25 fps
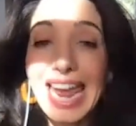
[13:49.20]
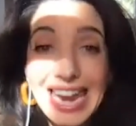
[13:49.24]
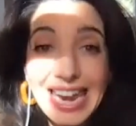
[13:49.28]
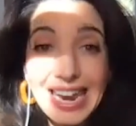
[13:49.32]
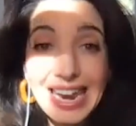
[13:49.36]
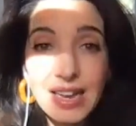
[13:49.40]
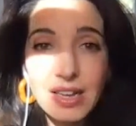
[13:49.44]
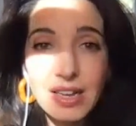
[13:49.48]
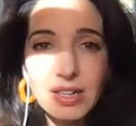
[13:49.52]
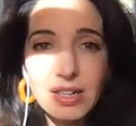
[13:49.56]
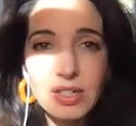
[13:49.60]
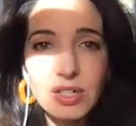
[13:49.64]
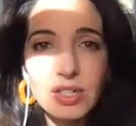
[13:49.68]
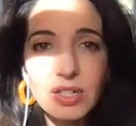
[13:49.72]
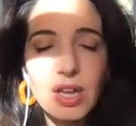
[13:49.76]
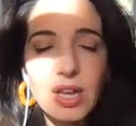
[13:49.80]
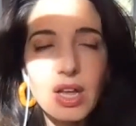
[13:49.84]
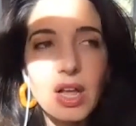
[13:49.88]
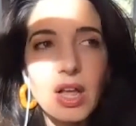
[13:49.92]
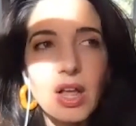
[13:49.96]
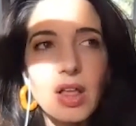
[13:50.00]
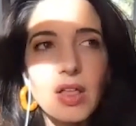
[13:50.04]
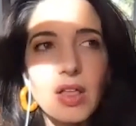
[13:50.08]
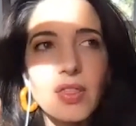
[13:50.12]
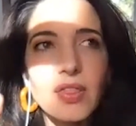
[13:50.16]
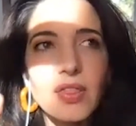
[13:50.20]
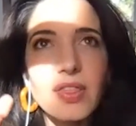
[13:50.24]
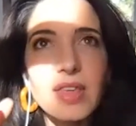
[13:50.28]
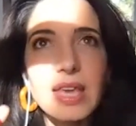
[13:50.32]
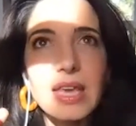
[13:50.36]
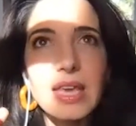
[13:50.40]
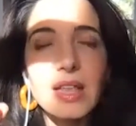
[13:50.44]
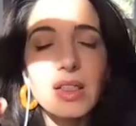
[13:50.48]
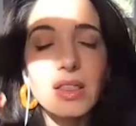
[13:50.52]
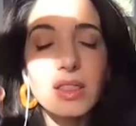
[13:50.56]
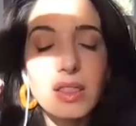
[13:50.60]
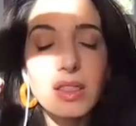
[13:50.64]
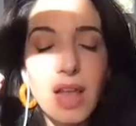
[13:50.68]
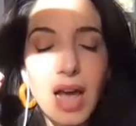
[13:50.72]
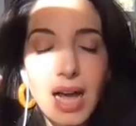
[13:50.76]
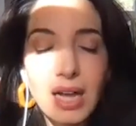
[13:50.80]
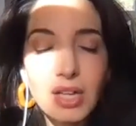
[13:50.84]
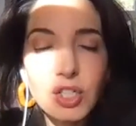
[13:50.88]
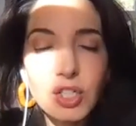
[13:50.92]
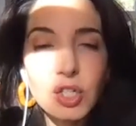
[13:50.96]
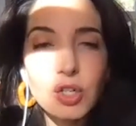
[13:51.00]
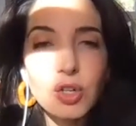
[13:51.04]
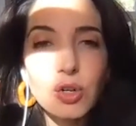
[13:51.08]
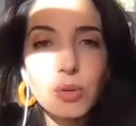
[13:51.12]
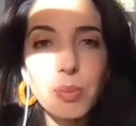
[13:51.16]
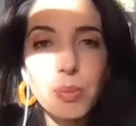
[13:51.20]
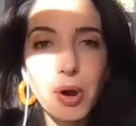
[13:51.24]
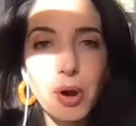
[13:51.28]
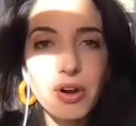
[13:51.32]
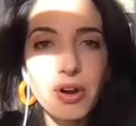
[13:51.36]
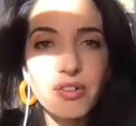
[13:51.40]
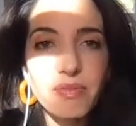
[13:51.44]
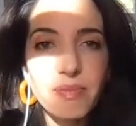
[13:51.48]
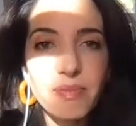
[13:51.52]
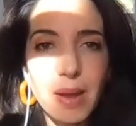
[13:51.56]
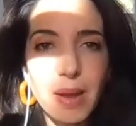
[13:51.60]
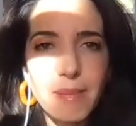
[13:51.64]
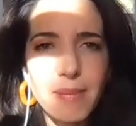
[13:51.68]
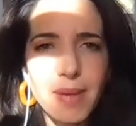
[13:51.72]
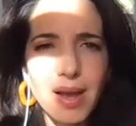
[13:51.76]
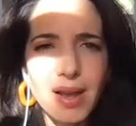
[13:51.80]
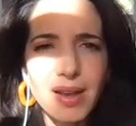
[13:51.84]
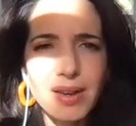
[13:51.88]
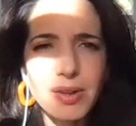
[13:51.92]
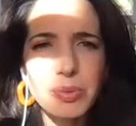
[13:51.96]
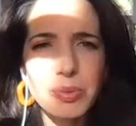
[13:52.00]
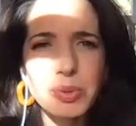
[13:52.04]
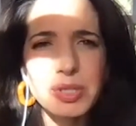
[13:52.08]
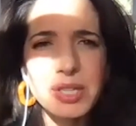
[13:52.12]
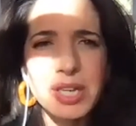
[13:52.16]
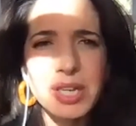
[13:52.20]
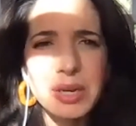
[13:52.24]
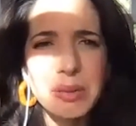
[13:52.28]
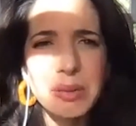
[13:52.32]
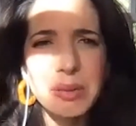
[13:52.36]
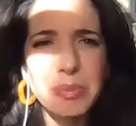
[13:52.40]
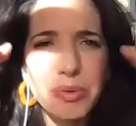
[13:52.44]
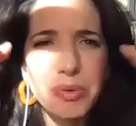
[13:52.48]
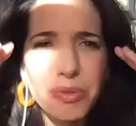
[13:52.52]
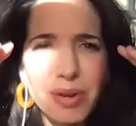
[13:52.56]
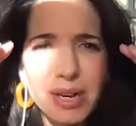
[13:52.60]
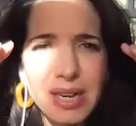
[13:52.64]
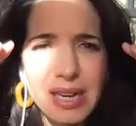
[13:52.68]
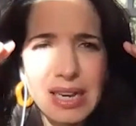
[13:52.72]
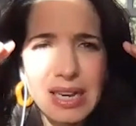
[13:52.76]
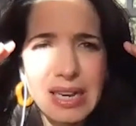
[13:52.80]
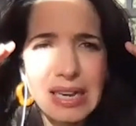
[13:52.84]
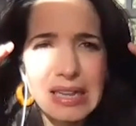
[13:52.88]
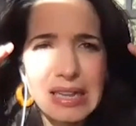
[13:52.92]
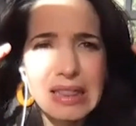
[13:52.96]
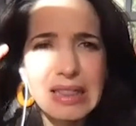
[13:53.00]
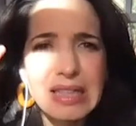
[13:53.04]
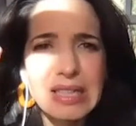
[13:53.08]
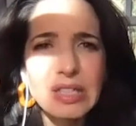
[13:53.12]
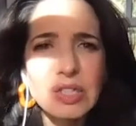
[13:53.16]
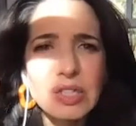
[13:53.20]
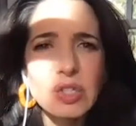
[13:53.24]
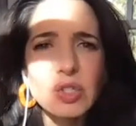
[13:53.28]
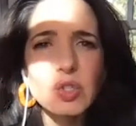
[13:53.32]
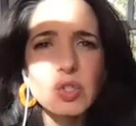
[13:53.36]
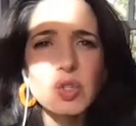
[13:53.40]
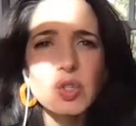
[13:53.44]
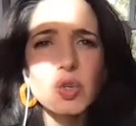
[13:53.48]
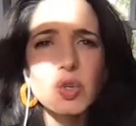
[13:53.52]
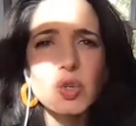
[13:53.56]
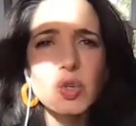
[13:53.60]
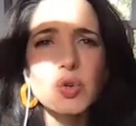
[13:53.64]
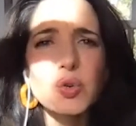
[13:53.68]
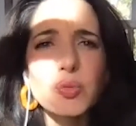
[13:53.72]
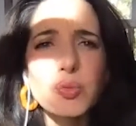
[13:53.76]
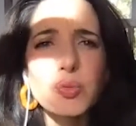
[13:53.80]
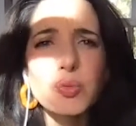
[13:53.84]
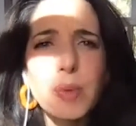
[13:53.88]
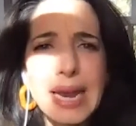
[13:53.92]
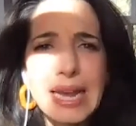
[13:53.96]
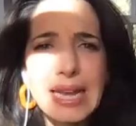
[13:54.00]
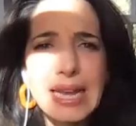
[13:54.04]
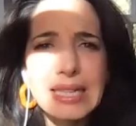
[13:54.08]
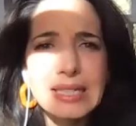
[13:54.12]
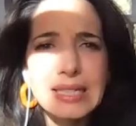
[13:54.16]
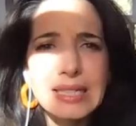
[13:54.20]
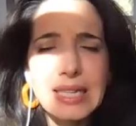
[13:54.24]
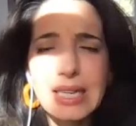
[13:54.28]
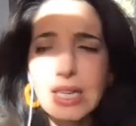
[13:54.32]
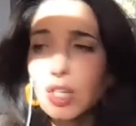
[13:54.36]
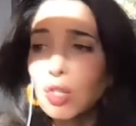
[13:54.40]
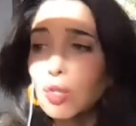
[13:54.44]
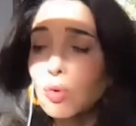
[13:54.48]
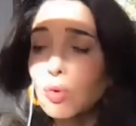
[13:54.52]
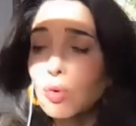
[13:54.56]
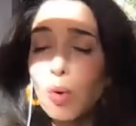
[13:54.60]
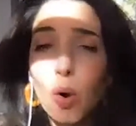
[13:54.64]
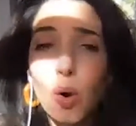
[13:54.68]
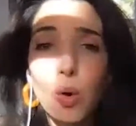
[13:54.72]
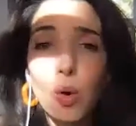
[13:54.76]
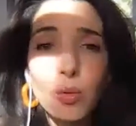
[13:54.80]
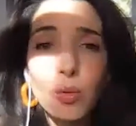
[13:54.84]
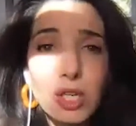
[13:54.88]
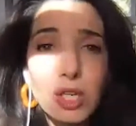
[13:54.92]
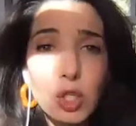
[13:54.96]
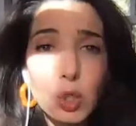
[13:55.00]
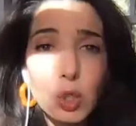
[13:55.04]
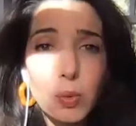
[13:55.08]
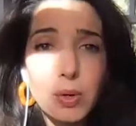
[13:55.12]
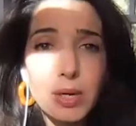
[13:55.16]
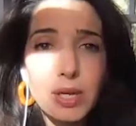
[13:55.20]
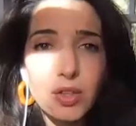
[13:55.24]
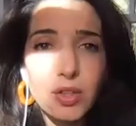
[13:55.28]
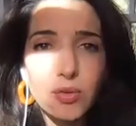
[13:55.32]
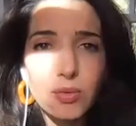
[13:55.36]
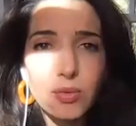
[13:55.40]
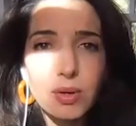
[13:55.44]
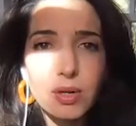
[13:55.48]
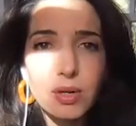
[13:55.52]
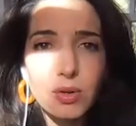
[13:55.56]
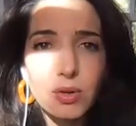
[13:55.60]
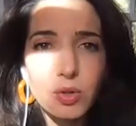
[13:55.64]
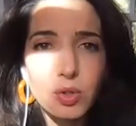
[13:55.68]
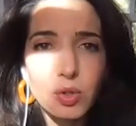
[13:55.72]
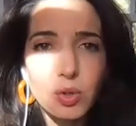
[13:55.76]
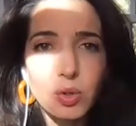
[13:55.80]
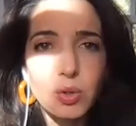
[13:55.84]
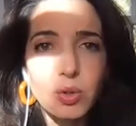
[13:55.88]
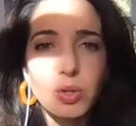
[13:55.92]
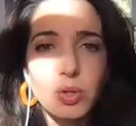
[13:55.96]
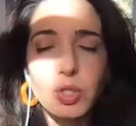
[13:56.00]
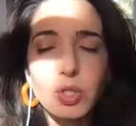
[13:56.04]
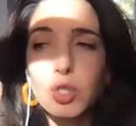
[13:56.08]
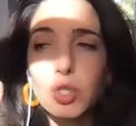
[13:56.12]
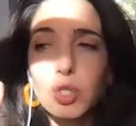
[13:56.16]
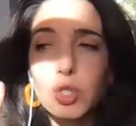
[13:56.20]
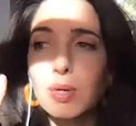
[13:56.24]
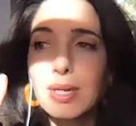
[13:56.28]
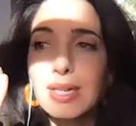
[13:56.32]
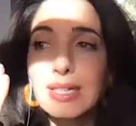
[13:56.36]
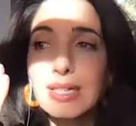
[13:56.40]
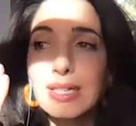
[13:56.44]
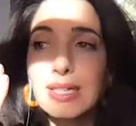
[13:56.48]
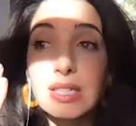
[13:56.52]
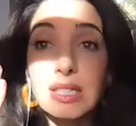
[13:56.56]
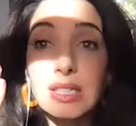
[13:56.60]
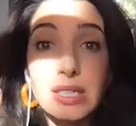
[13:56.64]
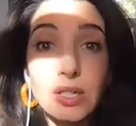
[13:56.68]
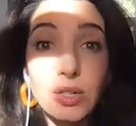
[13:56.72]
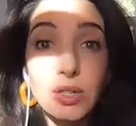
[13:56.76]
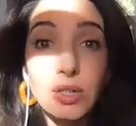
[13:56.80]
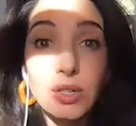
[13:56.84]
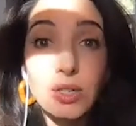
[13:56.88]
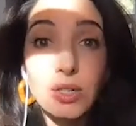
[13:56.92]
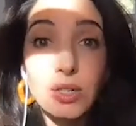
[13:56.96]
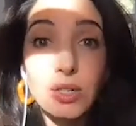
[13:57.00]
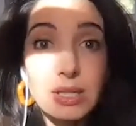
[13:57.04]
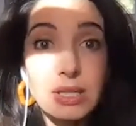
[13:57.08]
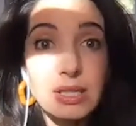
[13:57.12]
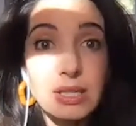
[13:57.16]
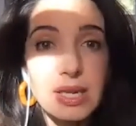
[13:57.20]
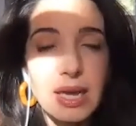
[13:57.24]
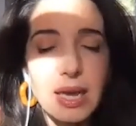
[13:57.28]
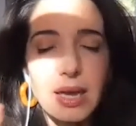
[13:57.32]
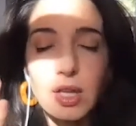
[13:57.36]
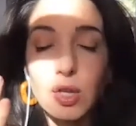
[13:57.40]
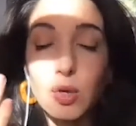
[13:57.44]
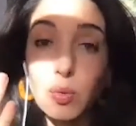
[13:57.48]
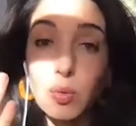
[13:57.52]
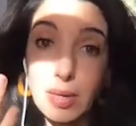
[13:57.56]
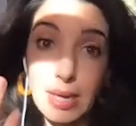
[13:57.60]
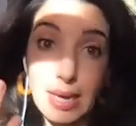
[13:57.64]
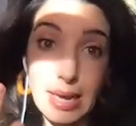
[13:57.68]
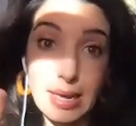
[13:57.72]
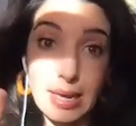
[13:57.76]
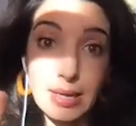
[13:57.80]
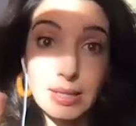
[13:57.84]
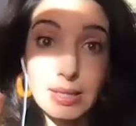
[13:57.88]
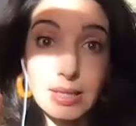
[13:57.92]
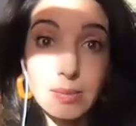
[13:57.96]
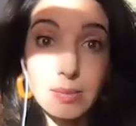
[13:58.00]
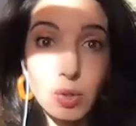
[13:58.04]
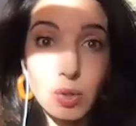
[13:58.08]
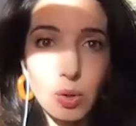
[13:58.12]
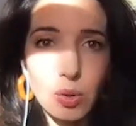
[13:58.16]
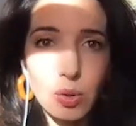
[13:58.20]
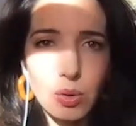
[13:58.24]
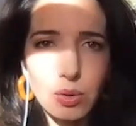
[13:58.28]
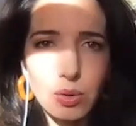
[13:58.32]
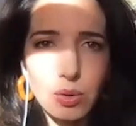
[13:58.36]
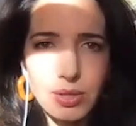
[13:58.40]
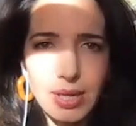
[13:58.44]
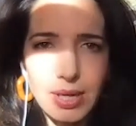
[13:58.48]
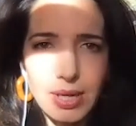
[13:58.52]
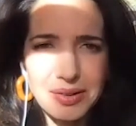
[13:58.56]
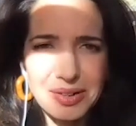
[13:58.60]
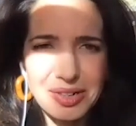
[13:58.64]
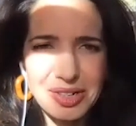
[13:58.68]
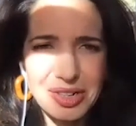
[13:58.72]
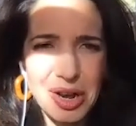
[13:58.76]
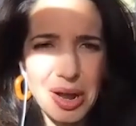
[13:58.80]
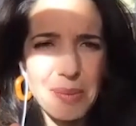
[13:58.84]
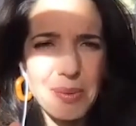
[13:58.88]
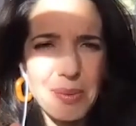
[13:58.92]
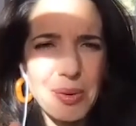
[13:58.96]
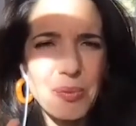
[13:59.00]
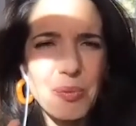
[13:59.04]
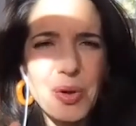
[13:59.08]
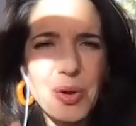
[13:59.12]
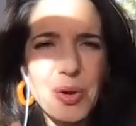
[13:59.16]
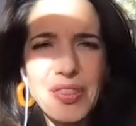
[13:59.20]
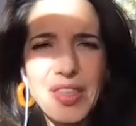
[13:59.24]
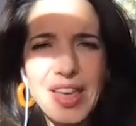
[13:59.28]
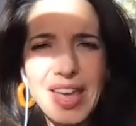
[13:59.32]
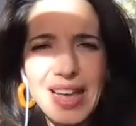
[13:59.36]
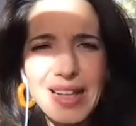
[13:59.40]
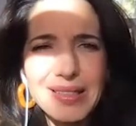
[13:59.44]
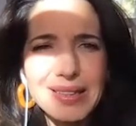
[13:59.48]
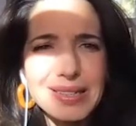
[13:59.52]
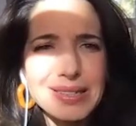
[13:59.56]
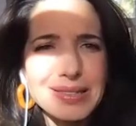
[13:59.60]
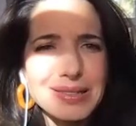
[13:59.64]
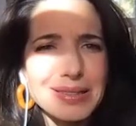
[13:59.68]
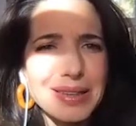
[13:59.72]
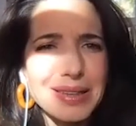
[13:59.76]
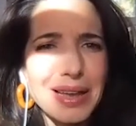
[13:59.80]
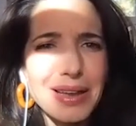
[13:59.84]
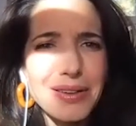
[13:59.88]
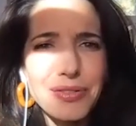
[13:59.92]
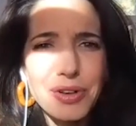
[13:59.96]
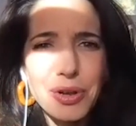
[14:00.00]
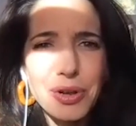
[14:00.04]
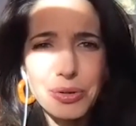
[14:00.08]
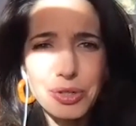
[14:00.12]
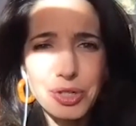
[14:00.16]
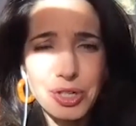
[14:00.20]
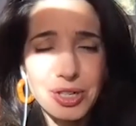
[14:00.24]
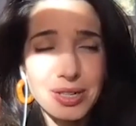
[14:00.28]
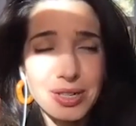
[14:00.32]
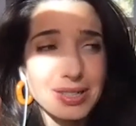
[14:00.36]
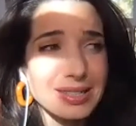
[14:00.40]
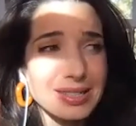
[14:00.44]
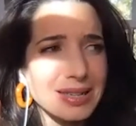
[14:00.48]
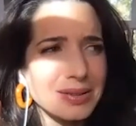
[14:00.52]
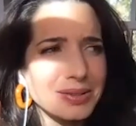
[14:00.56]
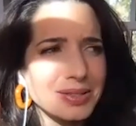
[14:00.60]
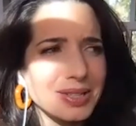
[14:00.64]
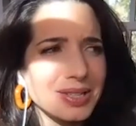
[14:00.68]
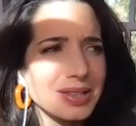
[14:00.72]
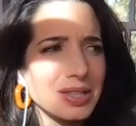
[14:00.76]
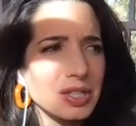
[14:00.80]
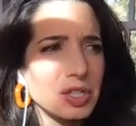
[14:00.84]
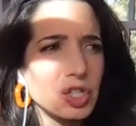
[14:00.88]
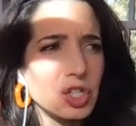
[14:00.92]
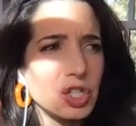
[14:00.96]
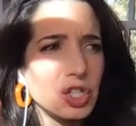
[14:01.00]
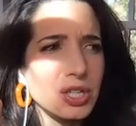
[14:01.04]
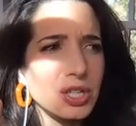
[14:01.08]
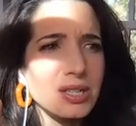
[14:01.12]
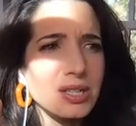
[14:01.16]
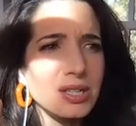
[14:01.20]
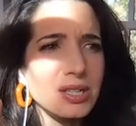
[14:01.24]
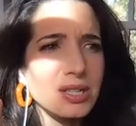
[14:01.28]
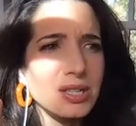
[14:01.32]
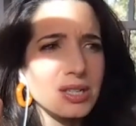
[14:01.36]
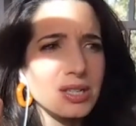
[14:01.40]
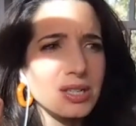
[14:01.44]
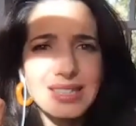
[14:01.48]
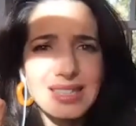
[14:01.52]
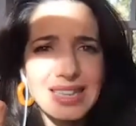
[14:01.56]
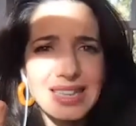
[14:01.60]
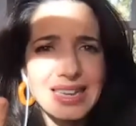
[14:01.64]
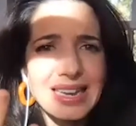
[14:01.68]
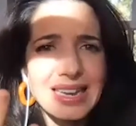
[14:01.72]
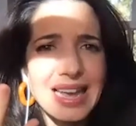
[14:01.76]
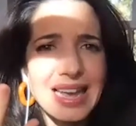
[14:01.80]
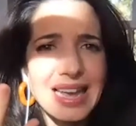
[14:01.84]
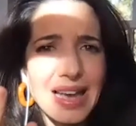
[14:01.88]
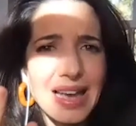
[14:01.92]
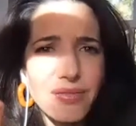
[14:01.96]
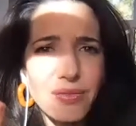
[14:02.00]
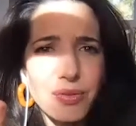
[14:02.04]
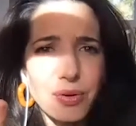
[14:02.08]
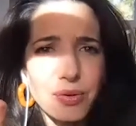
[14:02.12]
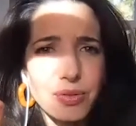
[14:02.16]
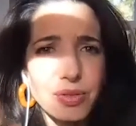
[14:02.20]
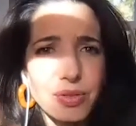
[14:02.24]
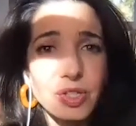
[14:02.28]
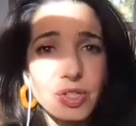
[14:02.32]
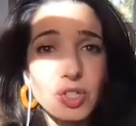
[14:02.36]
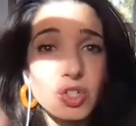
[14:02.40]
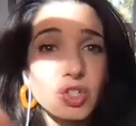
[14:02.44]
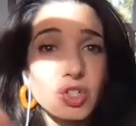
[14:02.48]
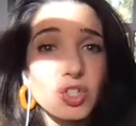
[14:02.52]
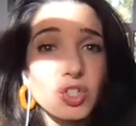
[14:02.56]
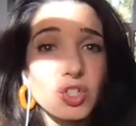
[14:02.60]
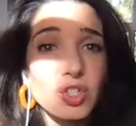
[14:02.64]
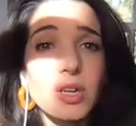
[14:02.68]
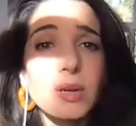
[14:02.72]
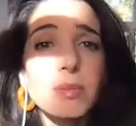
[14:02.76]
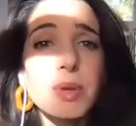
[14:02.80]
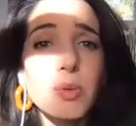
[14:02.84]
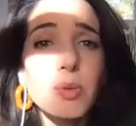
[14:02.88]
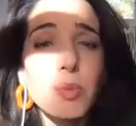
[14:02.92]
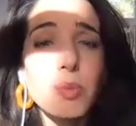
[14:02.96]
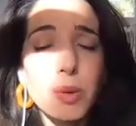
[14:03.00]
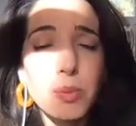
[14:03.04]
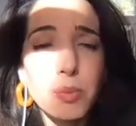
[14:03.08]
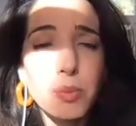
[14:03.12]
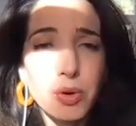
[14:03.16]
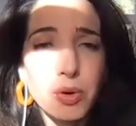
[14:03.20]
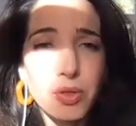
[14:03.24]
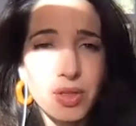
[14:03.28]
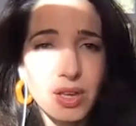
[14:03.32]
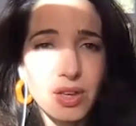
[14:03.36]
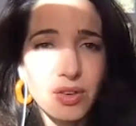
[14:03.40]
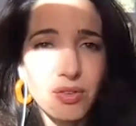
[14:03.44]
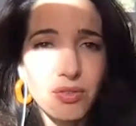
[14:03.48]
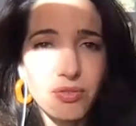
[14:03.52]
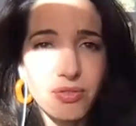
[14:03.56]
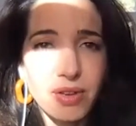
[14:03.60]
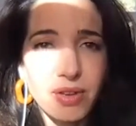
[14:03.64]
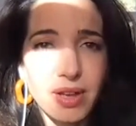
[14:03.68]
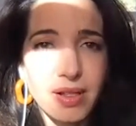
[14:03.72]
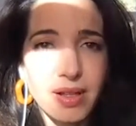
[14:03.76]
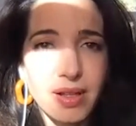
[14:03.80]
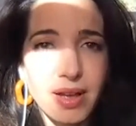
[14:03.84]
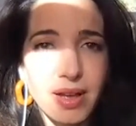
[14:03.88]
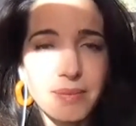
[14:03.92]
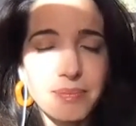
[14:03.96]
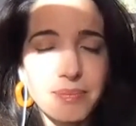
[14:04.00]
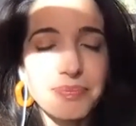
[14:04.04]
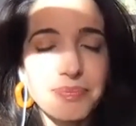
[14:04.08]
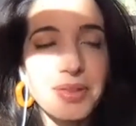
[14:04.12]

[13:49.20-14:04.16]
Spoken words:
And the logical part of my mind was like, Marie, this is crazy. You're only 23 years old. You're in serious debt. You can't seem to hold down a job. And what the hell is life coaching? It sounds like the cheesiest thing ever. This is just going to be one more thing you fail at.